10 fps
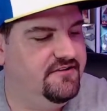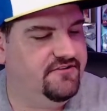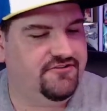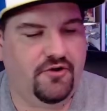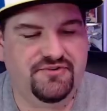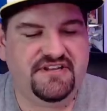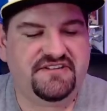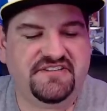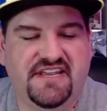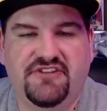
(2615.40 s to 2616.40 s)
So didn't
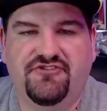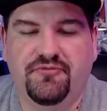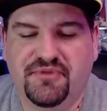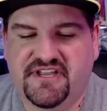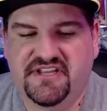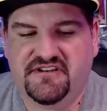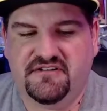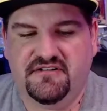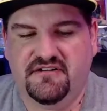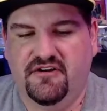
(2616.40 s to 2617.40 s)
see any duplicate
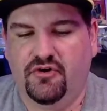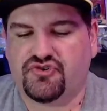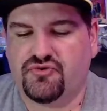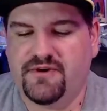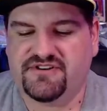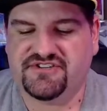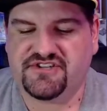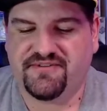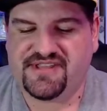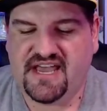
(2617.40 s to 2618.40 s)
ultra rares and
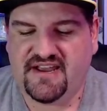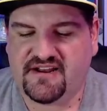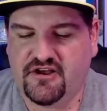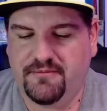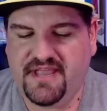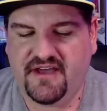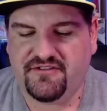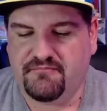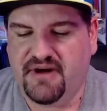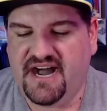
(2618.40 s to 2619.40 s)
stuff like that coming out of
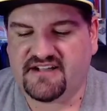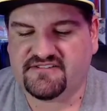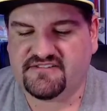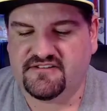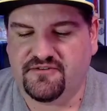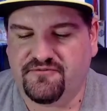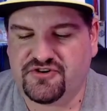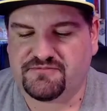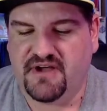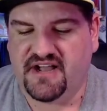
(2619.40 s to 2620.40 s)
the box in the
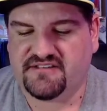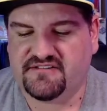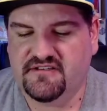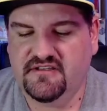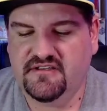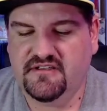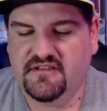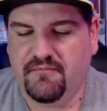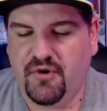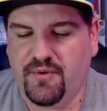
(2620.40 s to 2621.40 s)
first box,
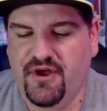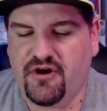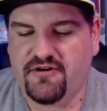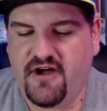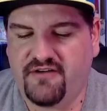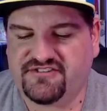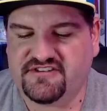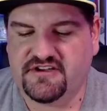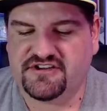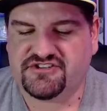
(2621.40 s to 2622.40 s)
but we are
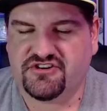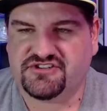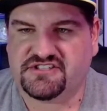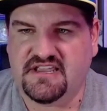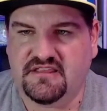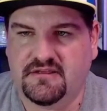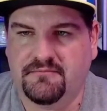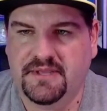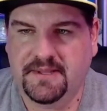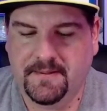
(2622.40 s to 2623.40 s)
obviously going to start seeing
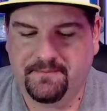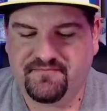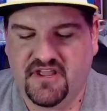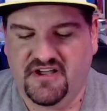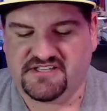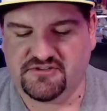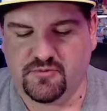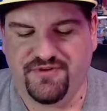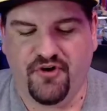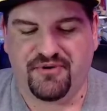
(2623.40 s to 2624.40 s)
them since
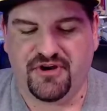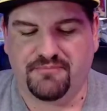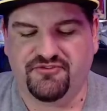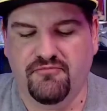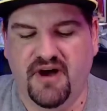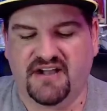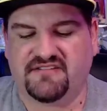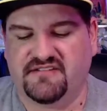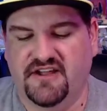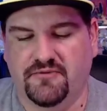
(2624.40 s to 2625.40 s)
we've opened up 2
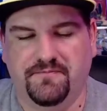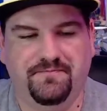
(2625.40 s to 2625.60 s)
boxes now.